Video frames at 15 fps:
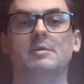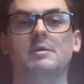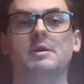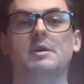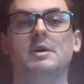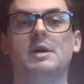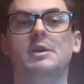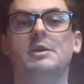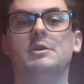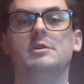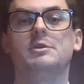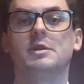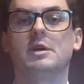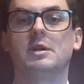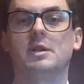
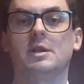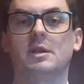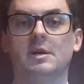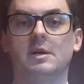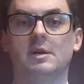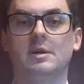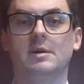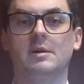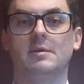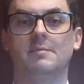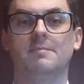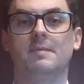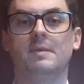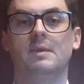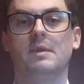additional
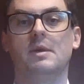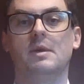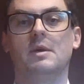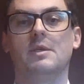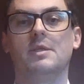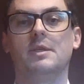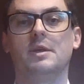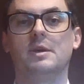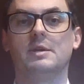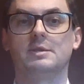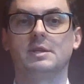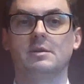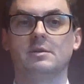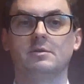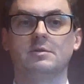things
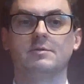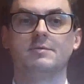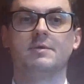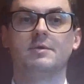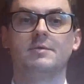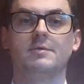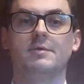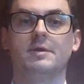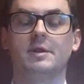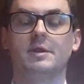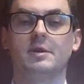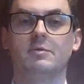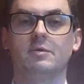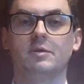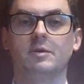that could fulfill
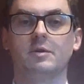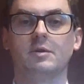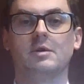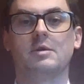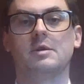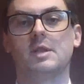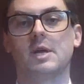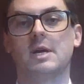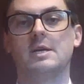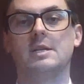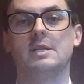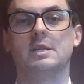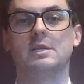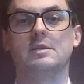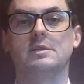the client
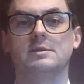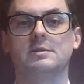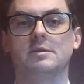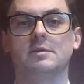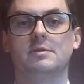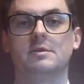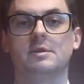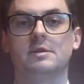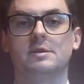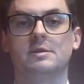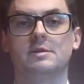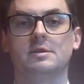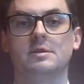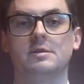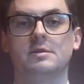needs on
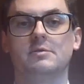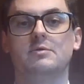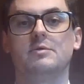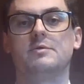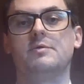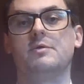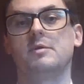this route from